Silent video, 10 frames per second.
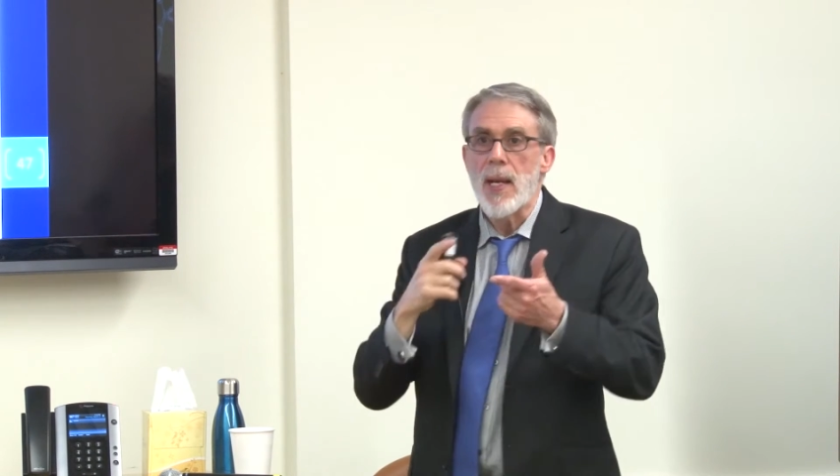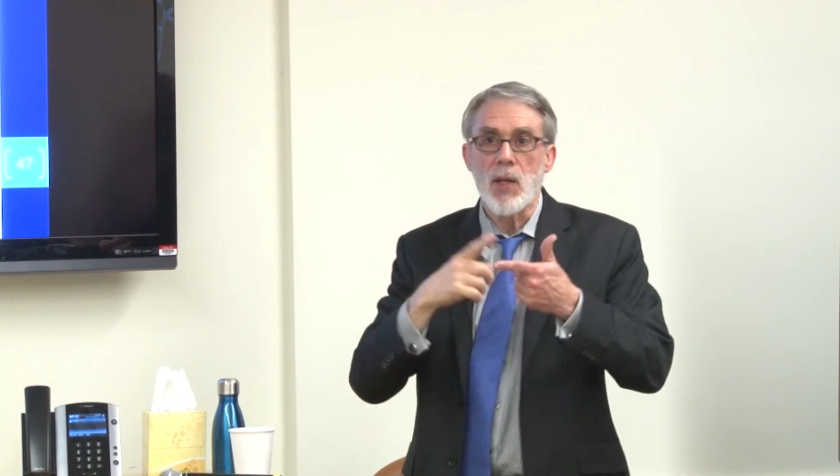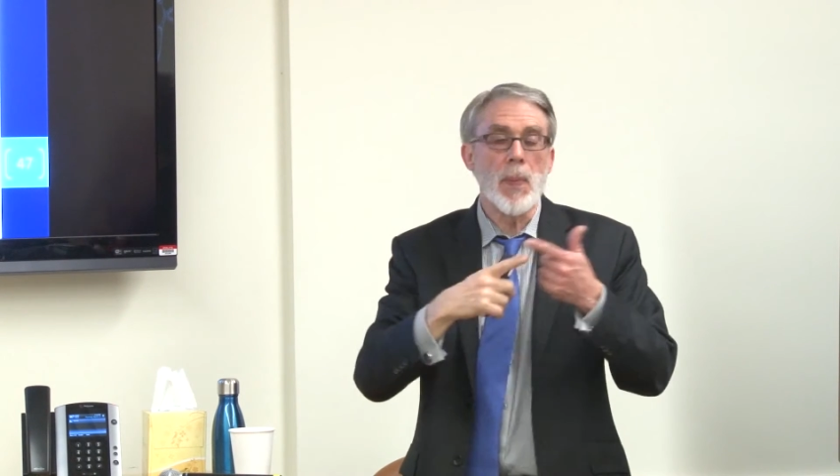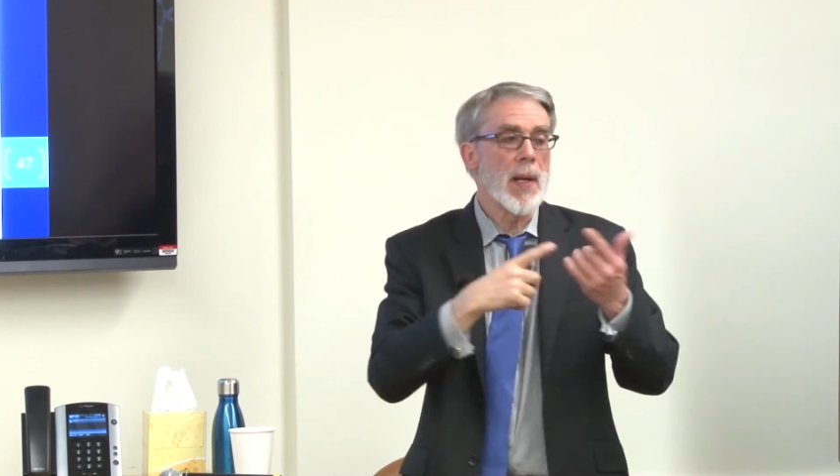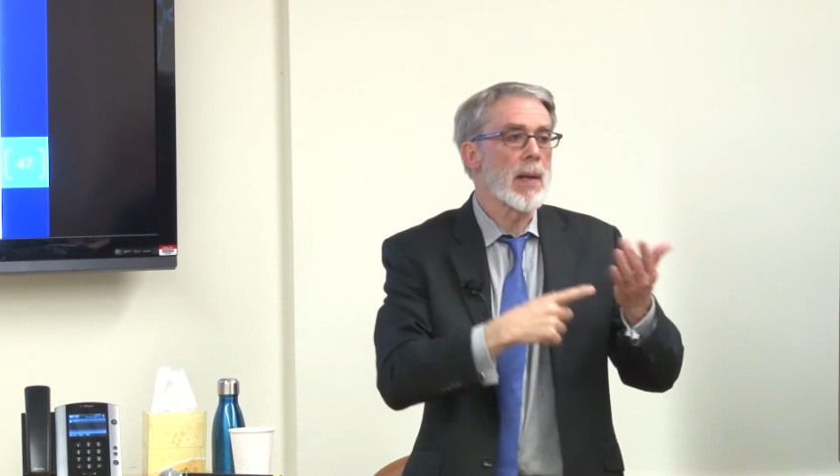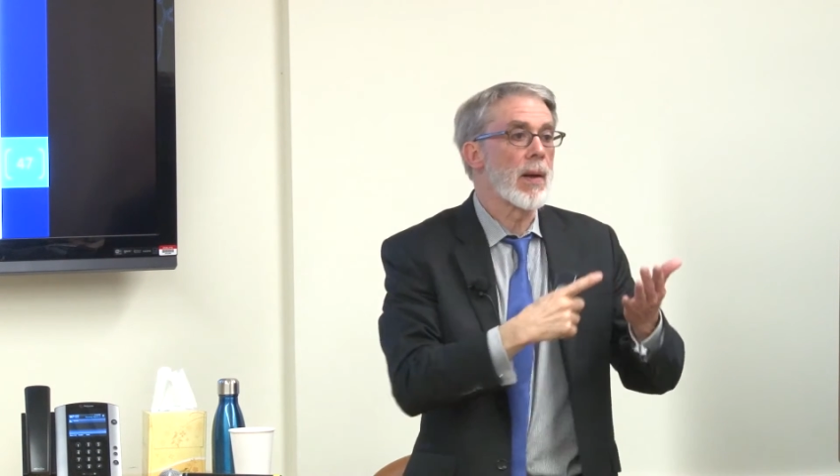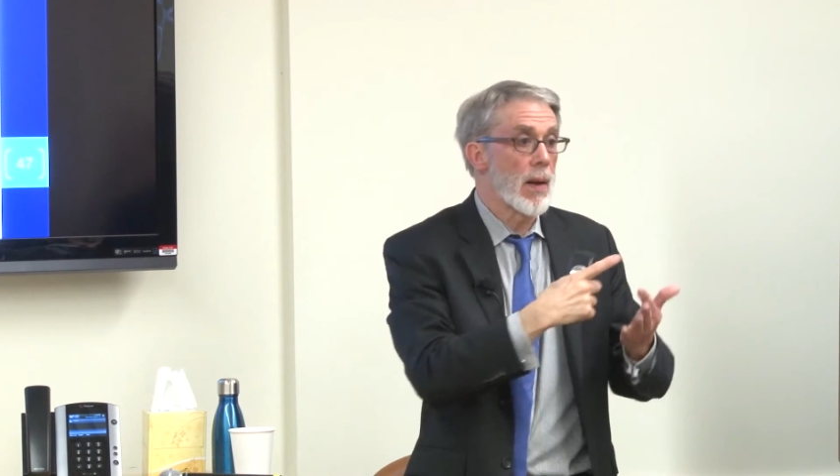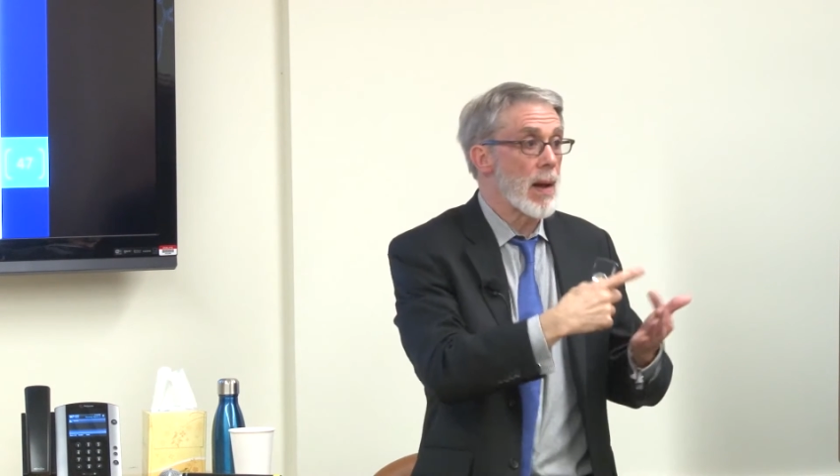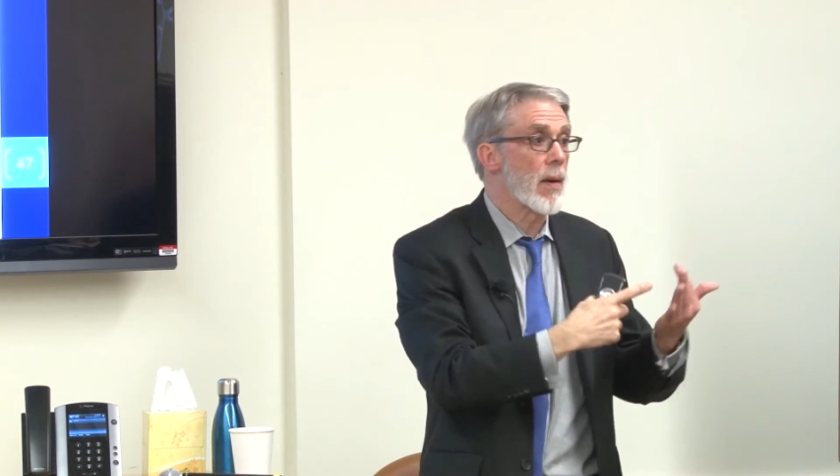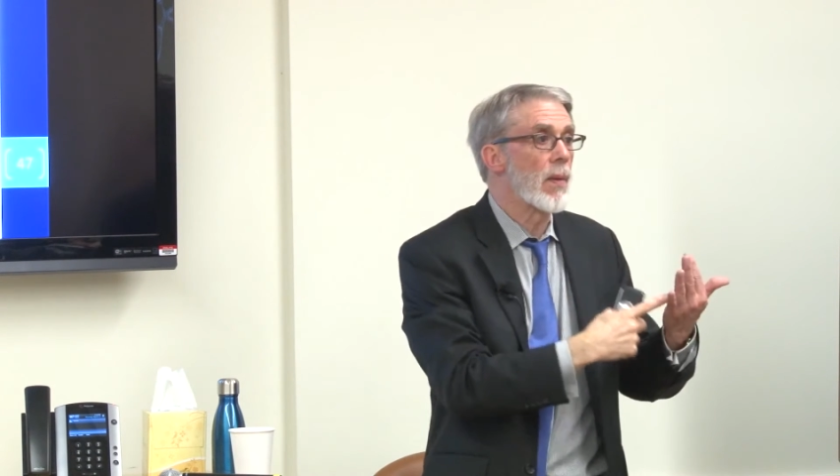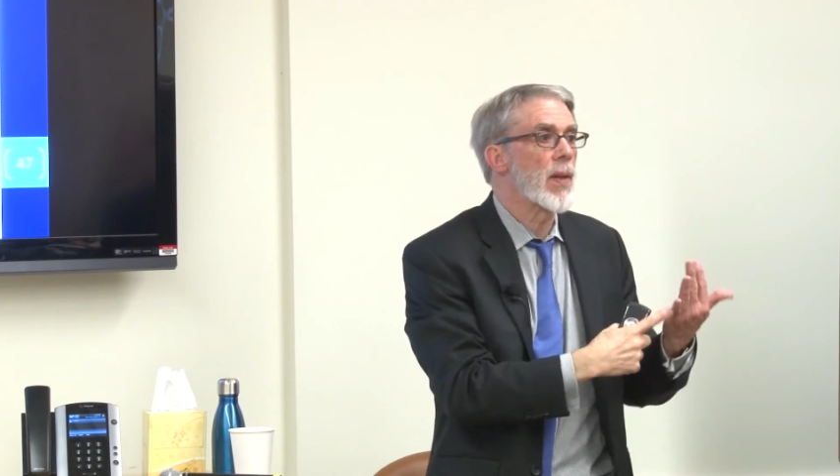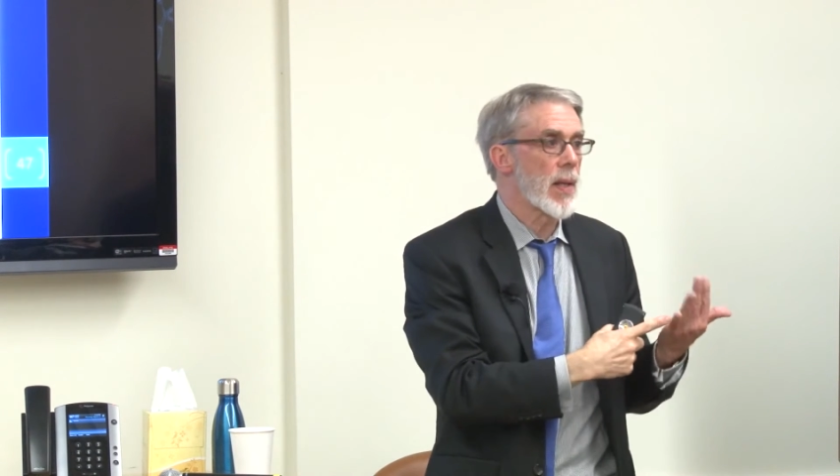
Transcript: depending a lot on the